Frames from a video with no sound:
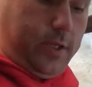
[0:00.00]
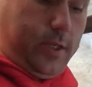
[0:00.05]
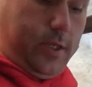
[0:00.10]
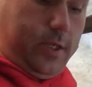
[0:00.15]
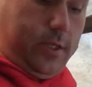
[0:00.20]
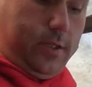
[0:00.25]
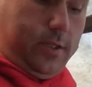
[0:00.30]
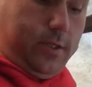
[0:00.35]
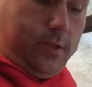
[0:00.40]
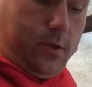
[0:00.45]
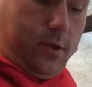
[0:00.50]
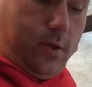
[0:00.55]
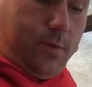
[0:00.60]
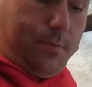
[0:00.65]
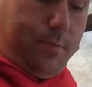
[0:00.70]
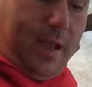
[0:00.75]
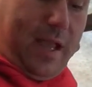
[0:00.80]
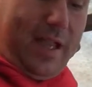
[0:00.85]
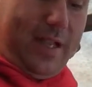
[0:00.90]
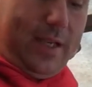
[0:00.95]
and insert it
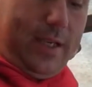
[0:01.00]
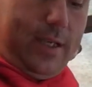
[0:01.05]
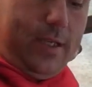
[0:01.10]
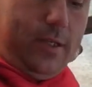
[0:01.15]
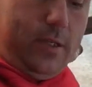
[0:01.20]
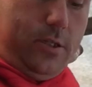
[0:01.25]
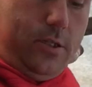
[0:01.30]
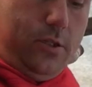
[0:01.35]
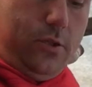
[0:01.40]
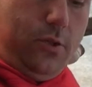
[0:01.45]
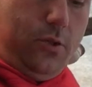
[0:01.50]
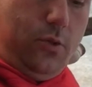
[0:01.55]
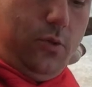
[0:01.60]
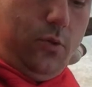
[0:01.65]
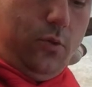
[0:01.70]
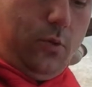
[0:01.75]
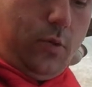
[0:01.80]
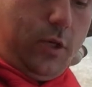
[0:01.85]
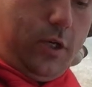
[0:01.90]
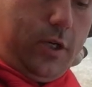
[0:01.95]
back into
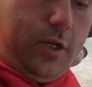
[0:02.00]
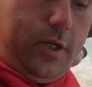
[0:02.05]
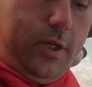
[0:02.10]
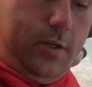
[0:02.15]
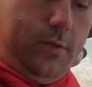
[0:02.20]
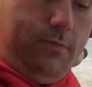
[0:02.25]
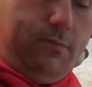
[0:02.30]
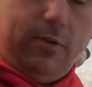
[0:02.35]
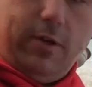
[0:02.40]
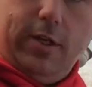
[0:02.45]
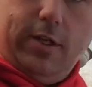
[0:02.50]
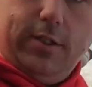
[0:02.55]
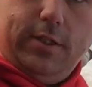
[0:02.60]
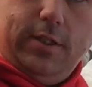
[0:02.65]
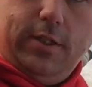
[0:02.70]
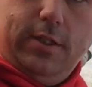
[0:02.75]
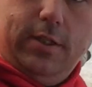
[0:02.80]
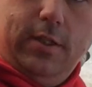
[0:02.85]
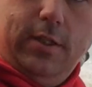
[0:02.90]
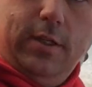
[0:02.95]
where it rests.
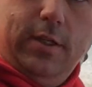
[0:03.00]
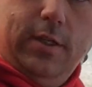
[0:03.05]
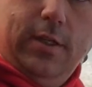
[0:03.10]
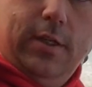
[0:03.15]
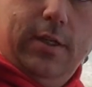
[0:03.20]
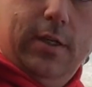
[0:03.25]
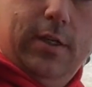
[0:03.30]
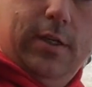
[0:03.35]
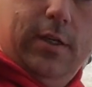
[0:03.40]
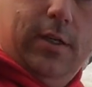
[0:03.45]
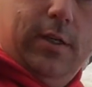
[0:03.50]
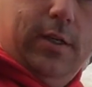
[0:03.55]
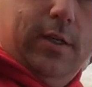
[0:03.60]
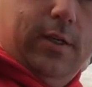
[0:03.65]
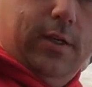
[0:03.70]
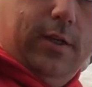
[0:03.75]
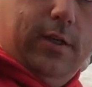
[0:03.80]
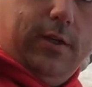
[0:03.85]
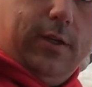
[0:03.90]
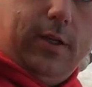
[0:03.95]

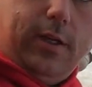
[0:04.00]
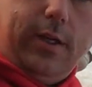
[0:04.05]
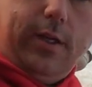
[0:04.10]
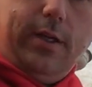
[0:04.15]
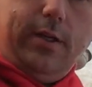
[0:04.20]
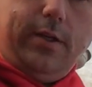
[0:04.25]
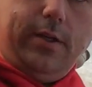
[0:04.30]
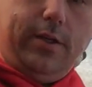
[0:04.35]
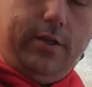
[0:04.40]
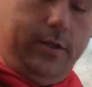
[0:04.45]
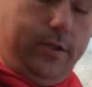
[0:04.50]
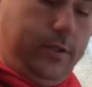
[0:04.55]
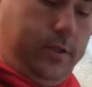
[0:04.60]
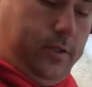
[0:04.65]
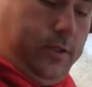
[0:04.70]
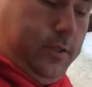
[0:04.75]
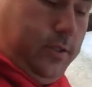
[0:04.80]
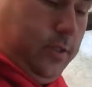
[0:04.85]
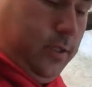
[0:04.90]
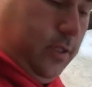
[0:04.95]
Okay,
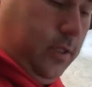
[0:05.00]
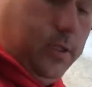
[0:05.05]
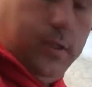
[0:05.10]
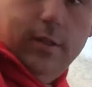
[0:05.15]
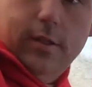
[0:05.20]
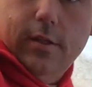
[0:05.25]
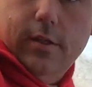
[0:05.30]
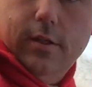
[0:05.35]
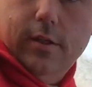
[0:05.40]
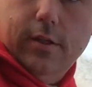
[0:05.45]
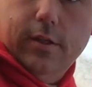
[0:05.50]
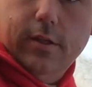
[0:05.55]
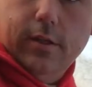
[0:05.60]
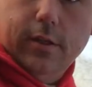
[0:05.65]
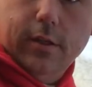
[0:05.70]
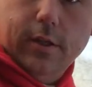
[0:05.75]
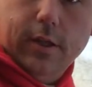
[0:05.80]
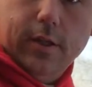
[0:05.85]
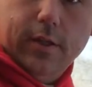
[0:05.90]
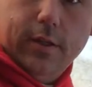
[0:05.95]
see,
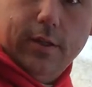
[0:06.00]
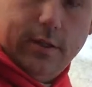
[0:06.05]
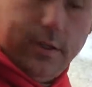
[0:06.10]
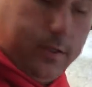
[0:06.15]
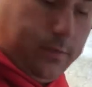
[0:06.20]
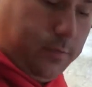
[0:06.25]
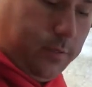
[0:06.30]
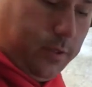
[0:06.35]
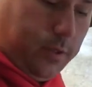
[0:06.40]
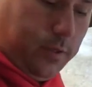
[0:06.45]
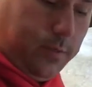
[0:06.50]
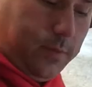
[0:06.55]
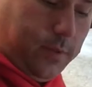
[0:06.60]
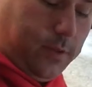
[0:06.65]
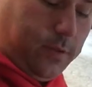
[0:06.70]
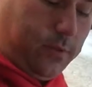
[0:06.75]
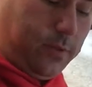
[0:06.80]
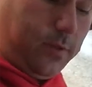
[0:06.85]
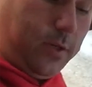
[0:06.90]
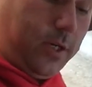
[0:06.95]
you got the tip coming
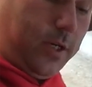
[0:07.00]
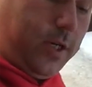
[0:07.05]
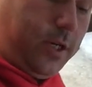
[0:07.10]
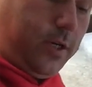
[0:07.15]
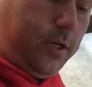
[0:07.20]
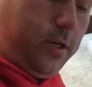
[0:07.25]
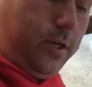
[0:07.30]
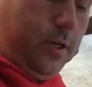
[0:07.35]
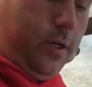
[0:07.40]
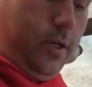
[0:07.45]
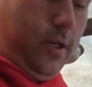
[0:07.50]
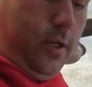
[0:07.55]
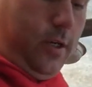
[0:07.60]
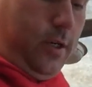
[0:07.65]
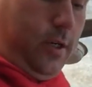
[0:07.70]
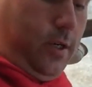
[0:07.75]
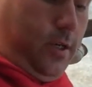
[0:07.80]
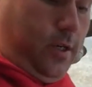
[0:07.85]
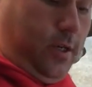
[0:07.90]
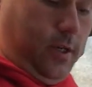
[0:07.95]
through there.
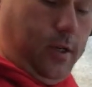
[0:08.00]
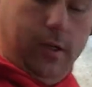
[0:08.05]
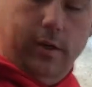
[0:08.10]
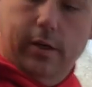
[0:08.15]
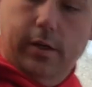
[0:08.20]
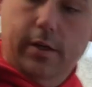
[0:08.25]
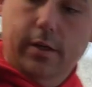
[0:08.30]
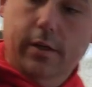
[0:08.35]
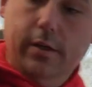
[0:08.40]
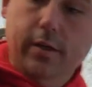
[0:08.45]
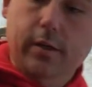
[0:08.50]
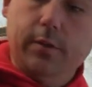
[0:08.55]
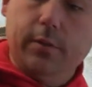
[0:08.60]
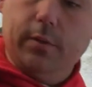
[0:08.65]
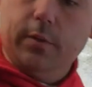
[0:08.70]
Alright, we